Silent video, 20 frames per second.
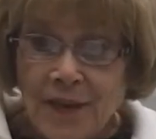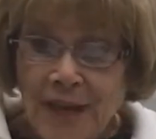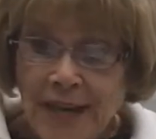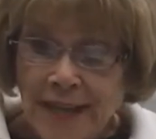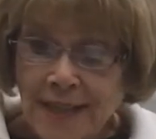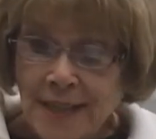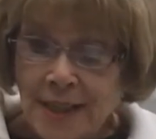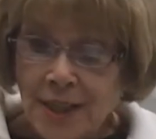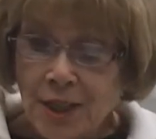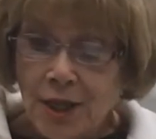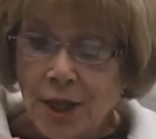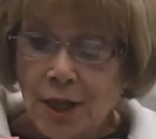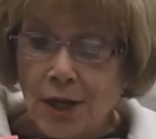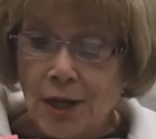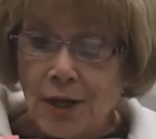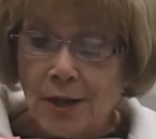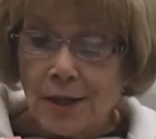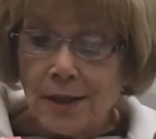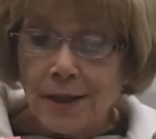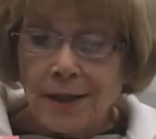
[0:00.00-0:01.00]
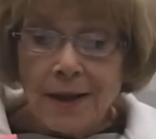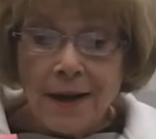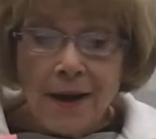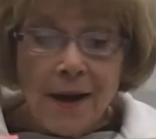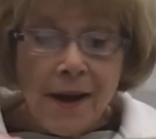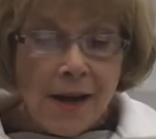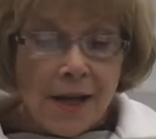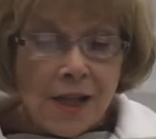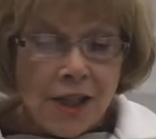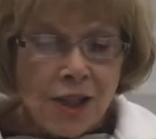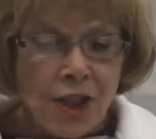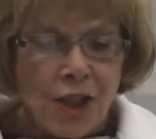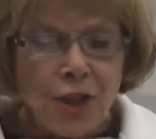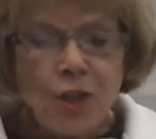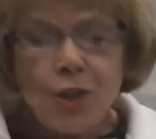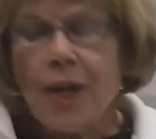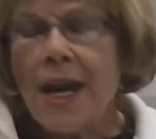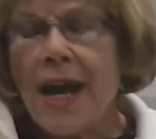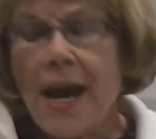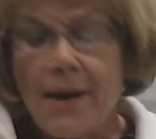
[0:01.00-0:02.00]
Then, sir, she
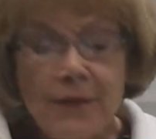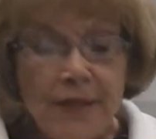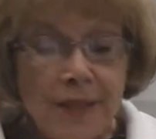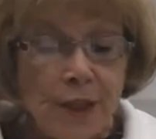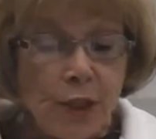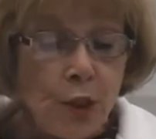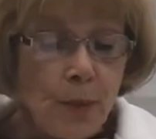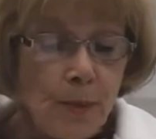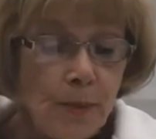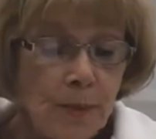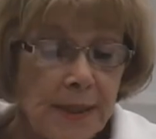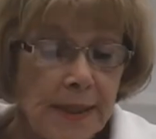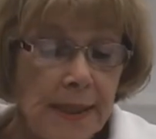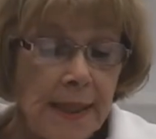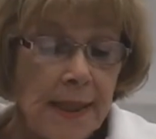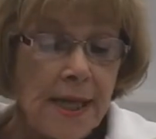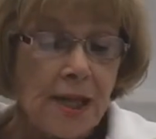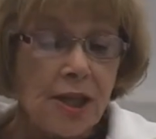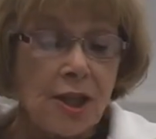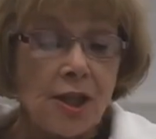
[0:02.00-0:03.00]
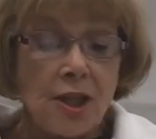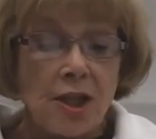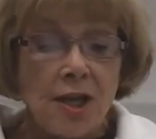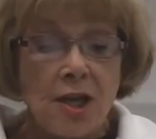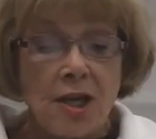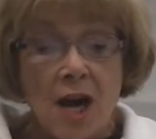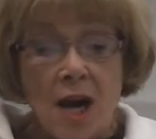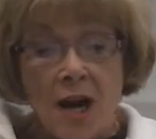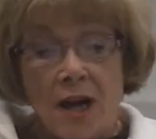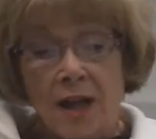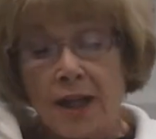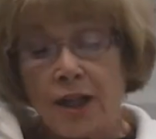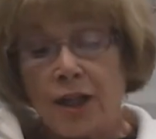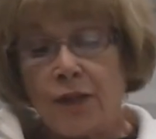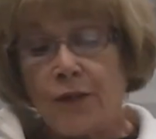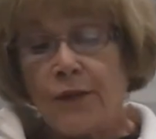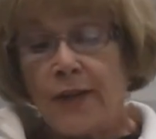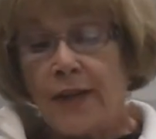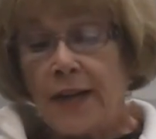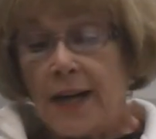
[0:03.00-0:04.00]
should have a supercilious
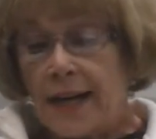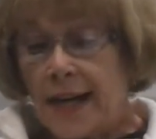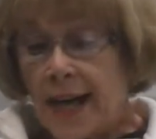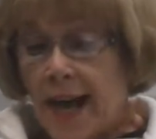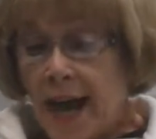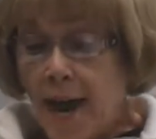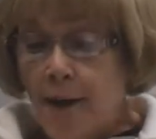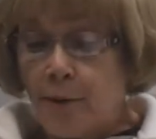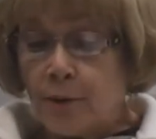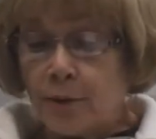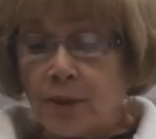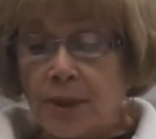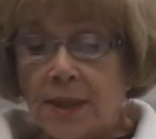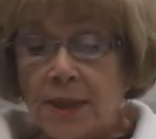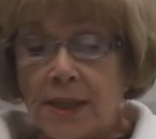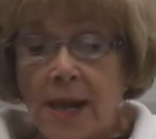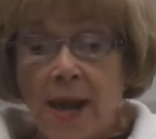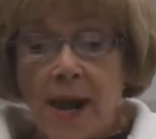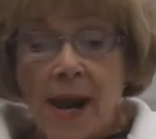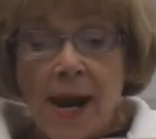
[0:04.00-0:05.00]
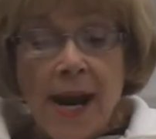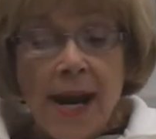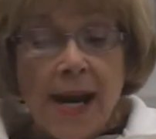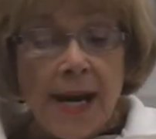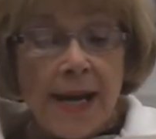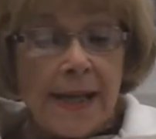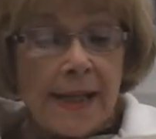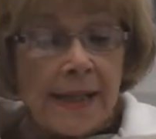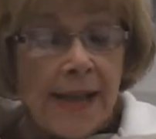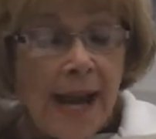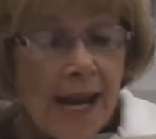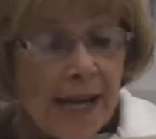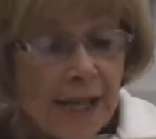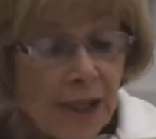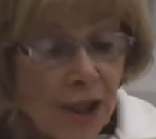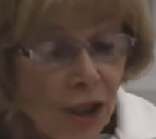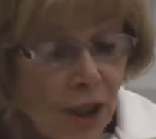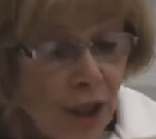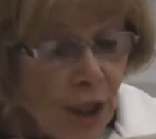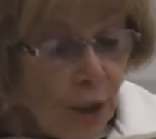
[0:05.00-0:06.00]
knowledge of it in accounts, and
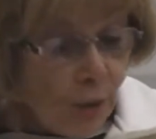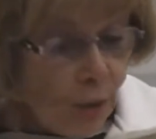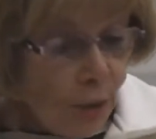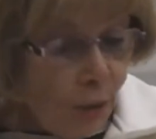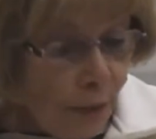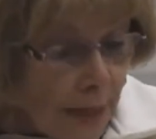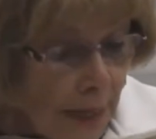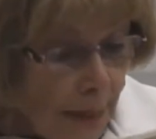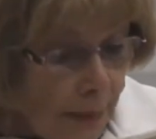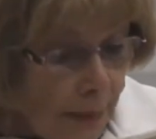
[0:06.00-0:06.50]
as she grew